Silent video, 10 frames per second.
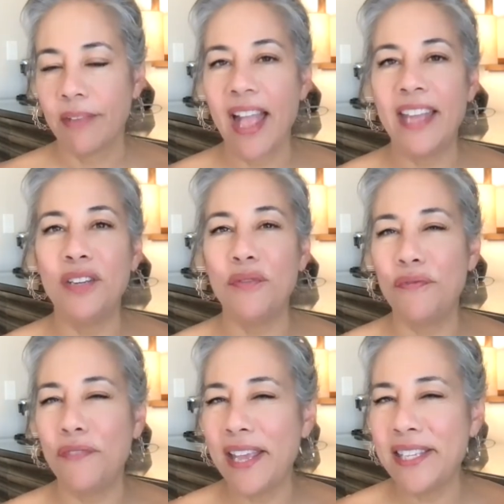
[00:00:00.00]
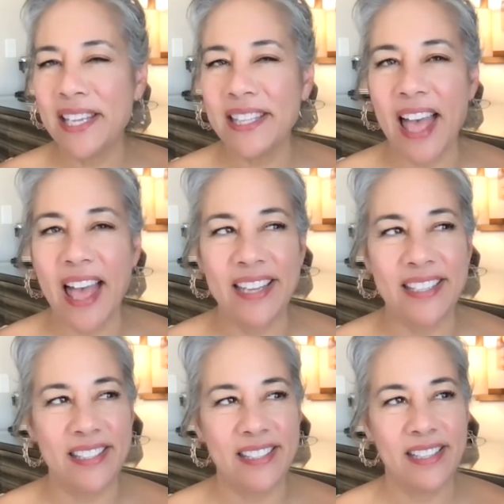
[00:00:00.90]
And in facing
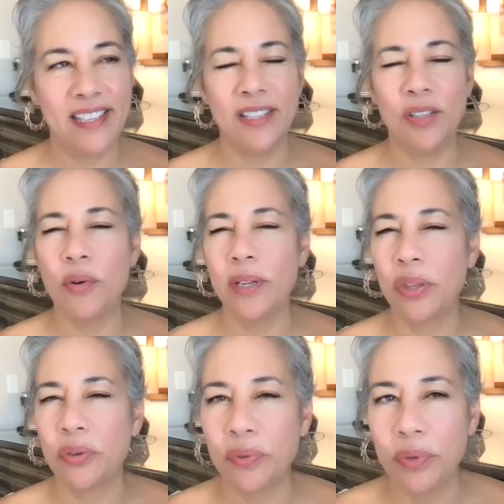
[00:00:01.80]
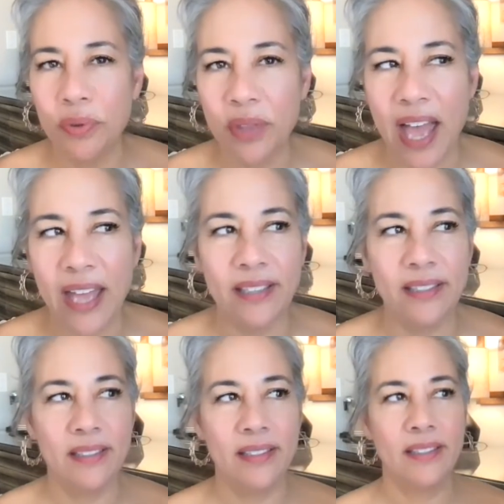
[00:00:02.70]
that and in going through that,
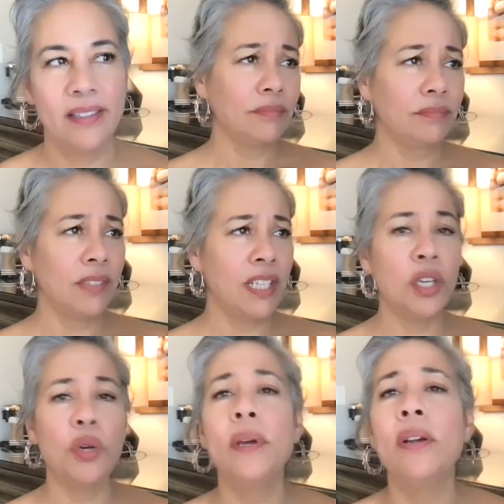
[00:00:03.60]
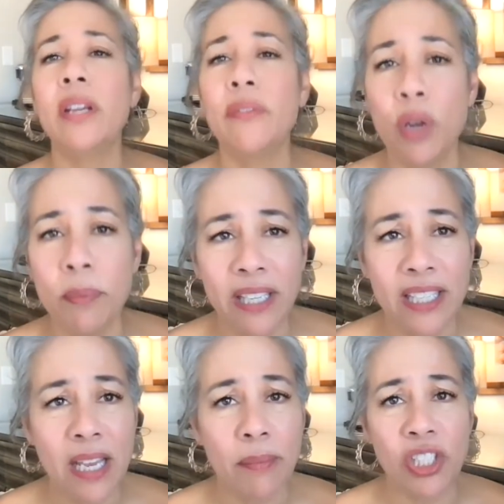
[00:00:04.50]
and the query of what am I
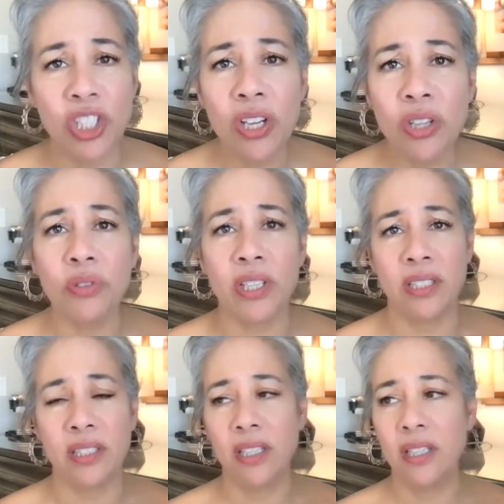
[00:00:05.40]
going to tell my children?